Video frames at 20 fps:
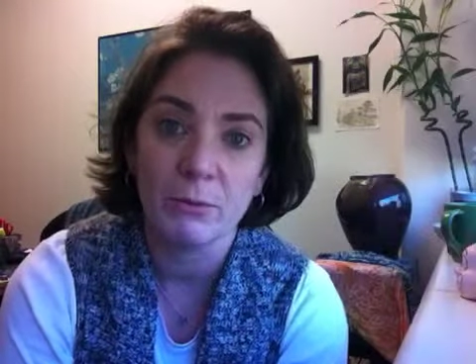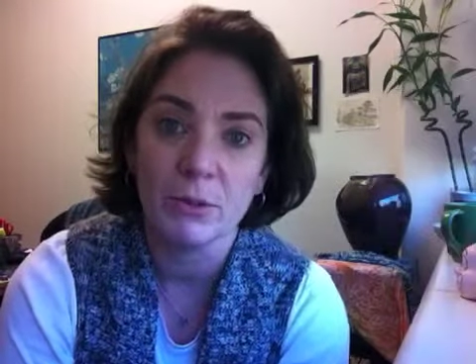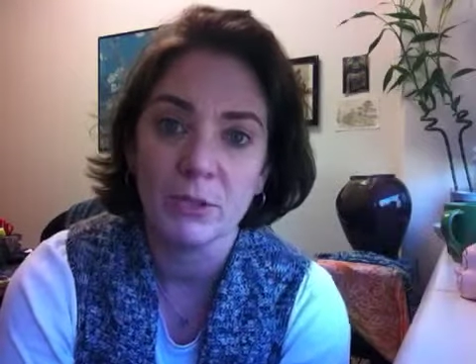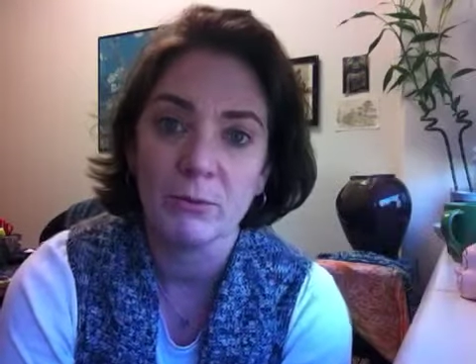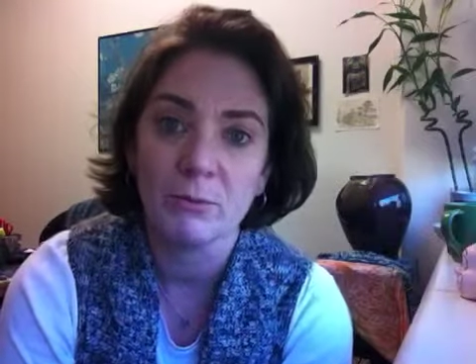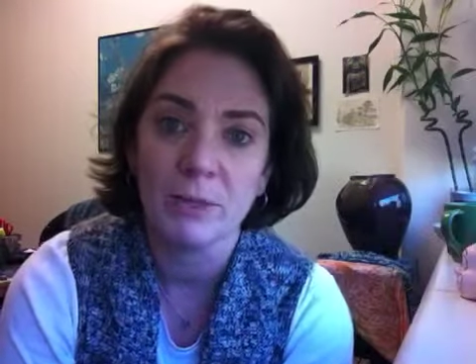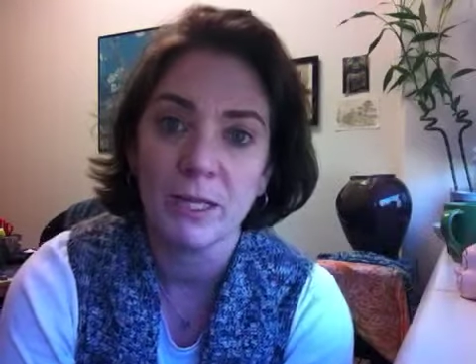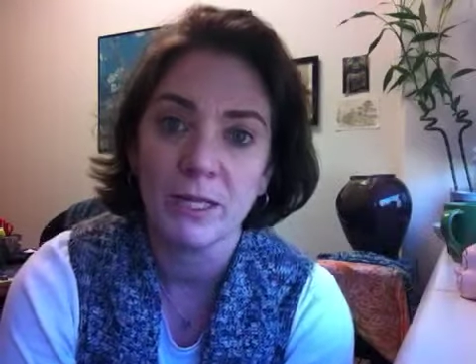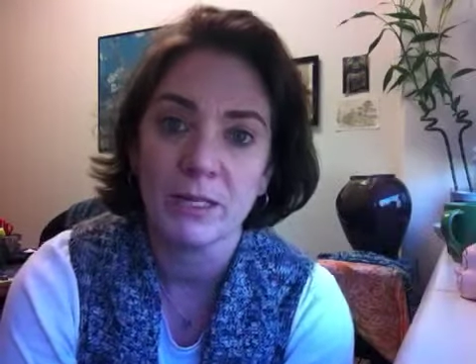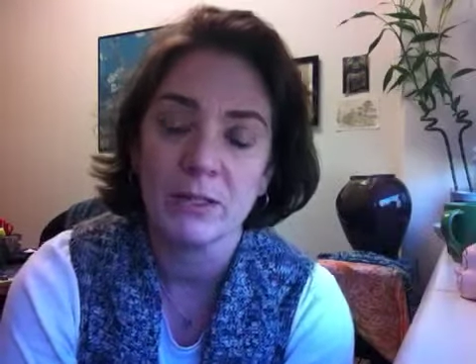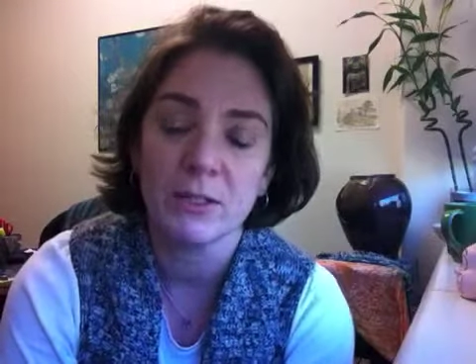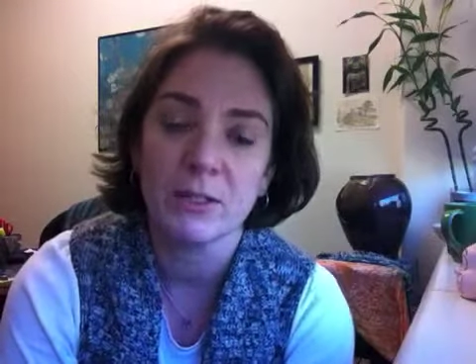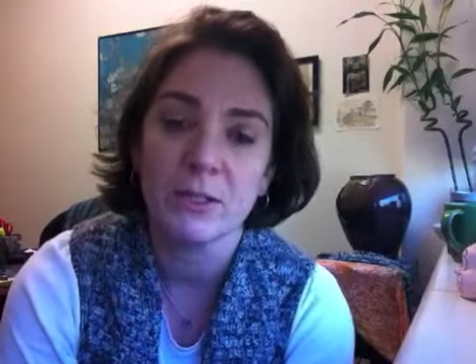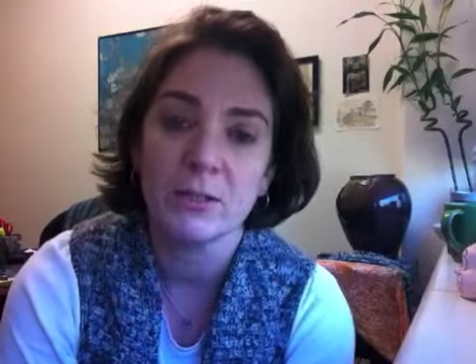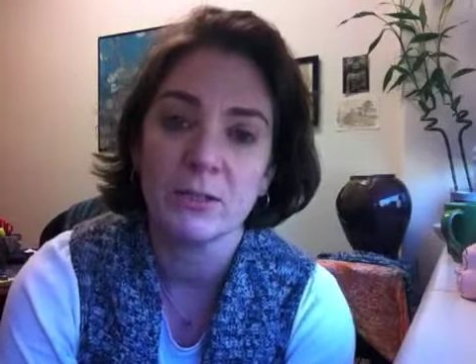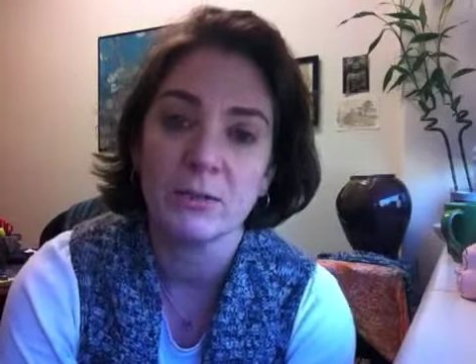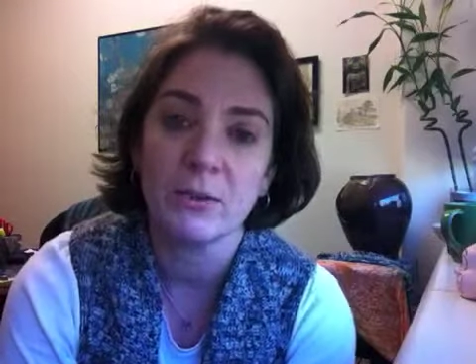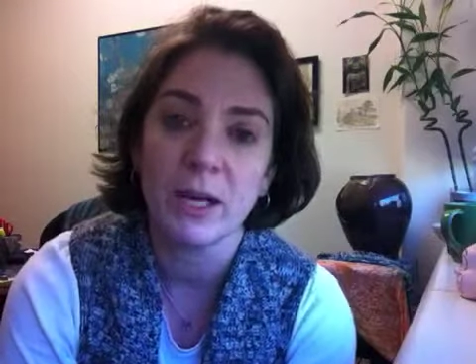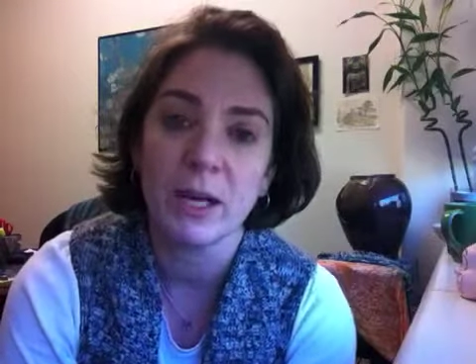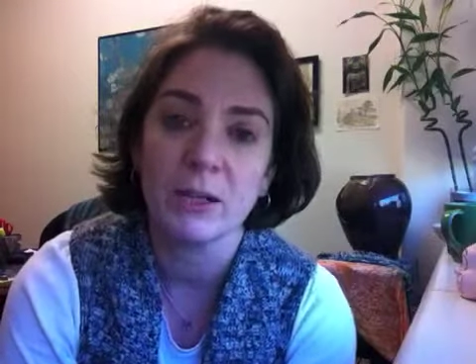which means
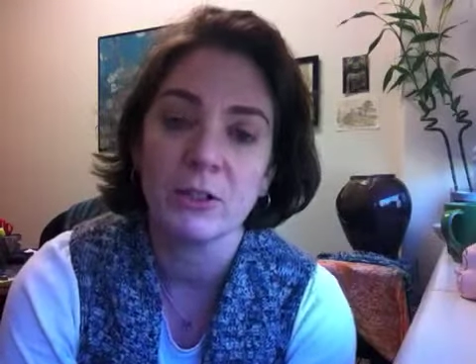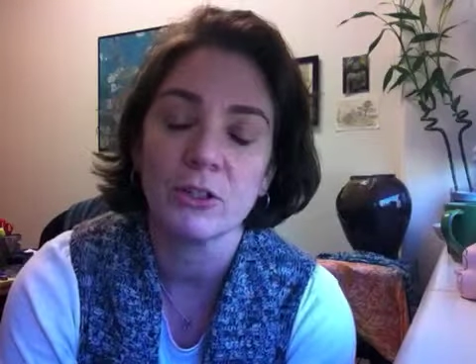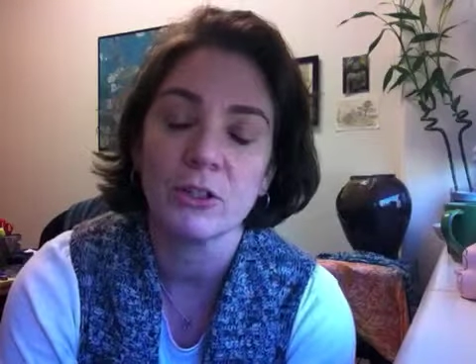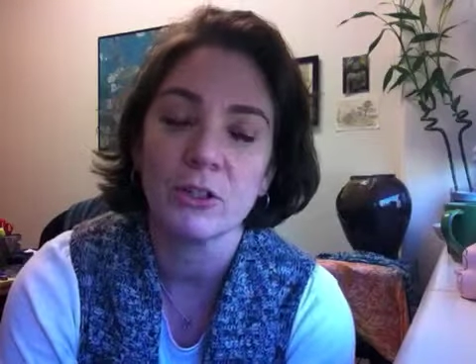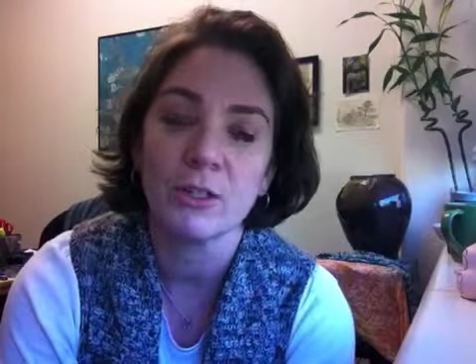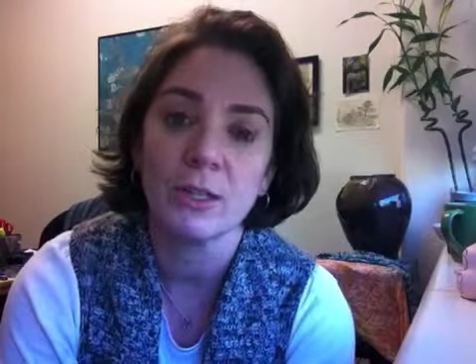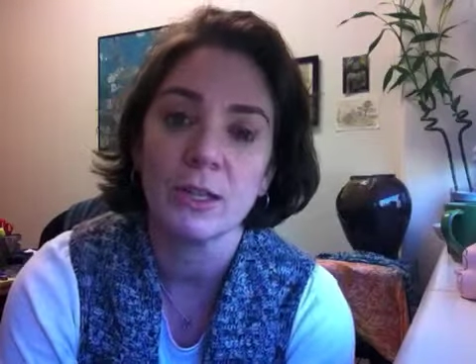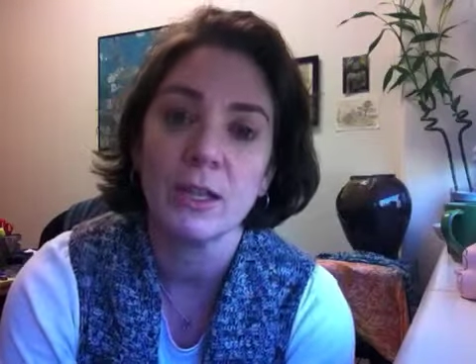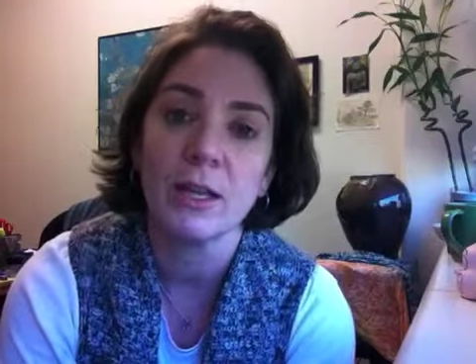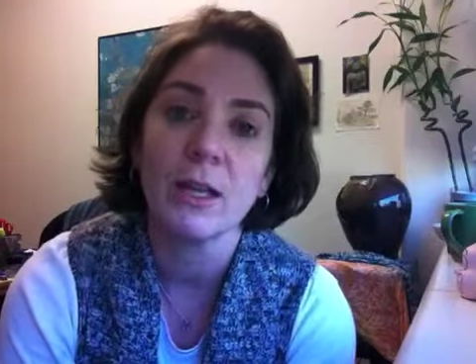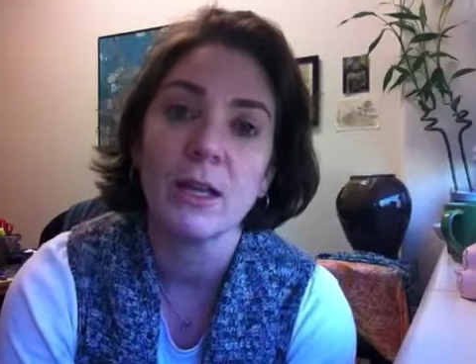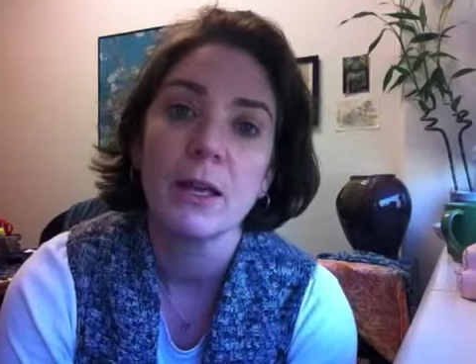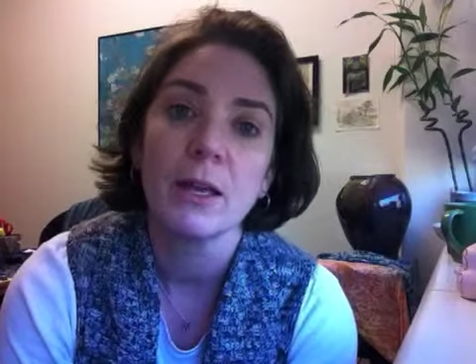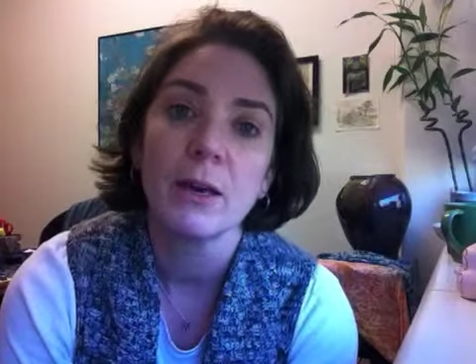to actually